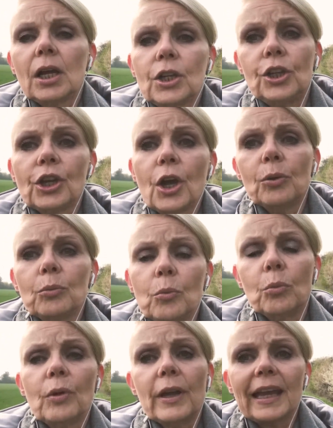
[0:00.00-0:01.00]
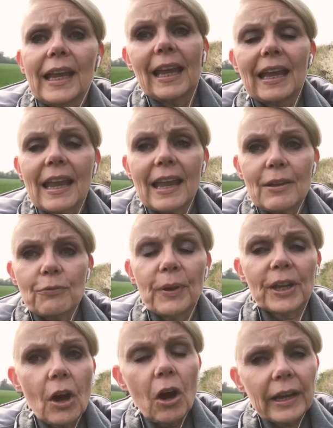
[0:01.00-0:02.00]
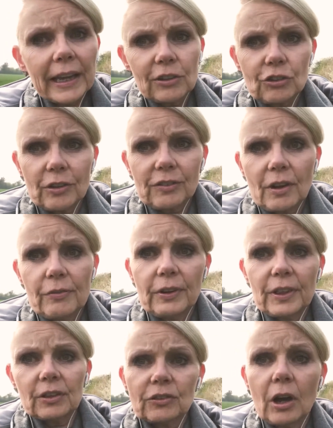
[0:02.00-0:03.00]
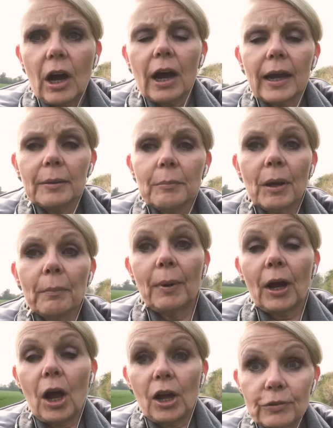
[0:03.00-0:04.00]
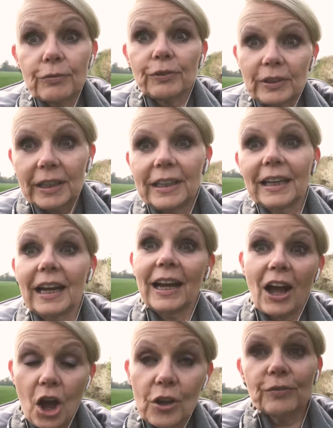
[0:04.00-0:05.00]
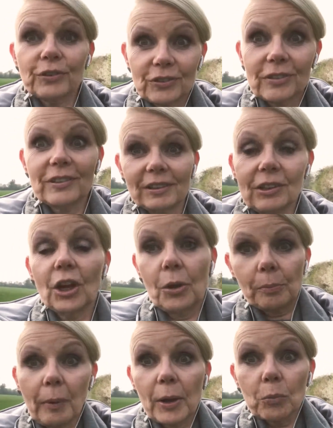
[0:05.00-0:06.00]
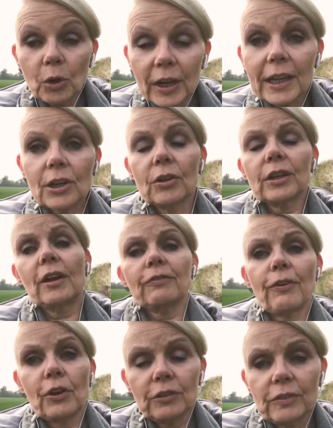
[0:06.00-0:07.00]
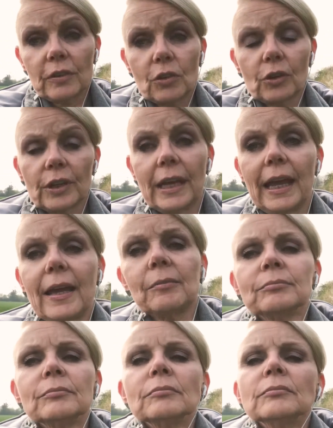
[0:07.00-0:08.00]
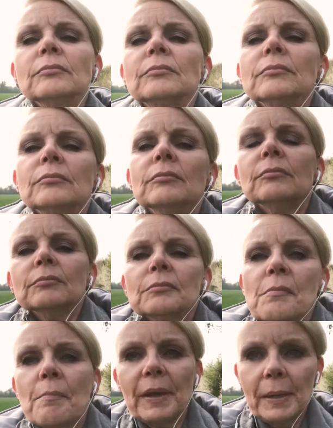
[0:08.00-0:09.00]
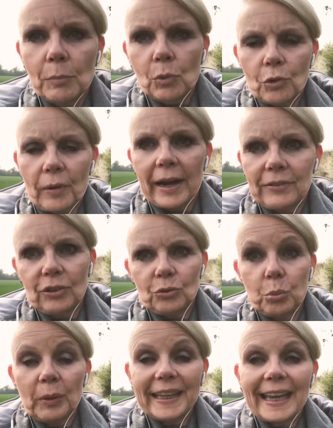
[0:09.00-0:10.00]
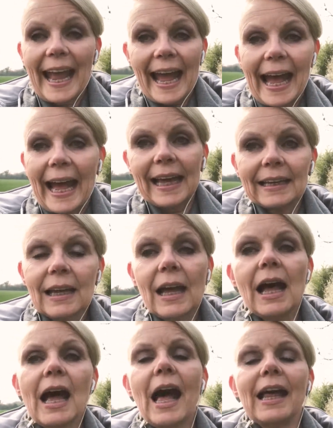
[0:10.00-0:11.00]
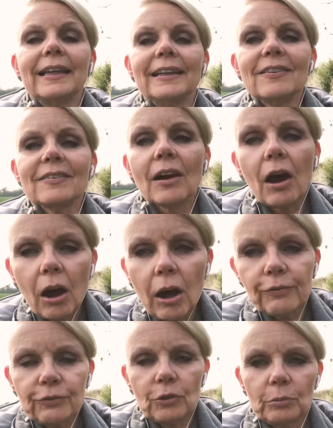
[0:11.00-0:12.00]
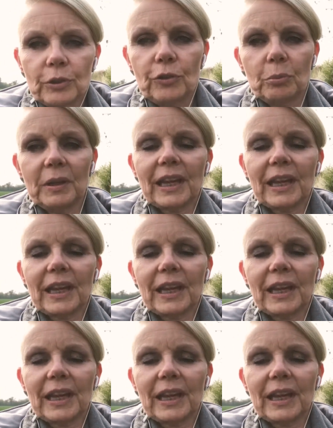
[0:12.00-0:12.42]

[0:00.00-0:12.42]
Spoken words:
if we can't catch ourselves at the time, but hopefully by working on it, focusing on it, being more grounded we can, at least afterwards we